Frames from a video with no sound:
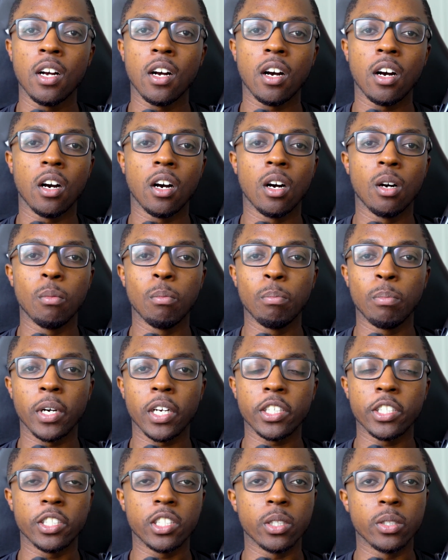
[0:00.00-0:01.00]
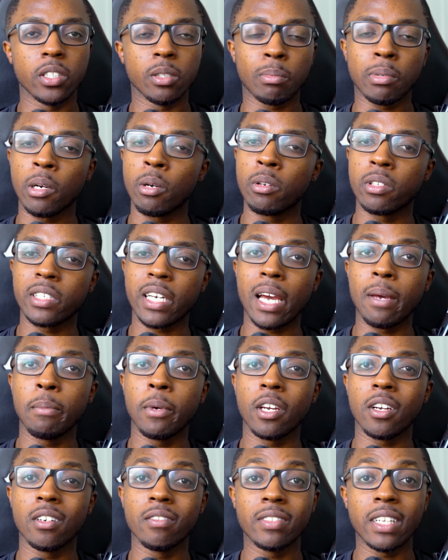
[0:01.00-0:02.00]
but you're doing the
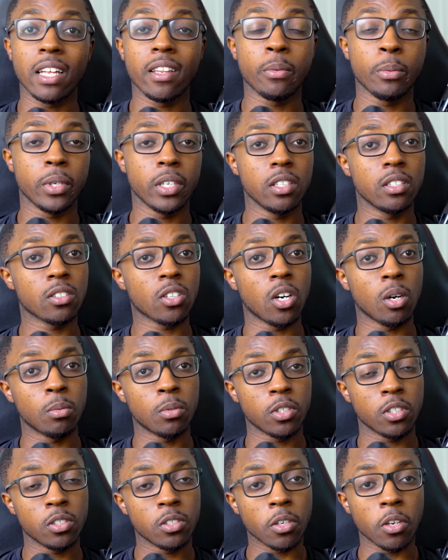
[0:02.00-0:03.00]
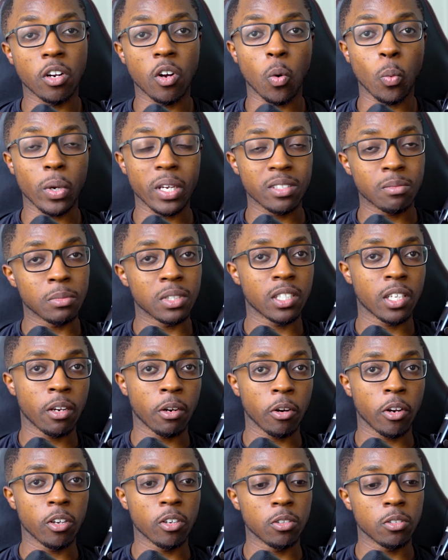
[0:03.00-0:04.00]
prototyping of that 3D sculpture so you don't waste
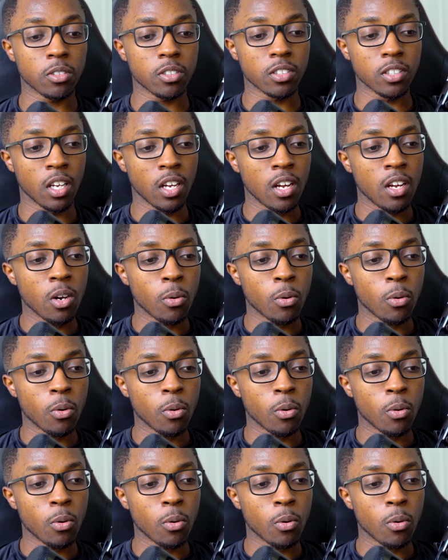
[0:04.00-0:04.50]
materials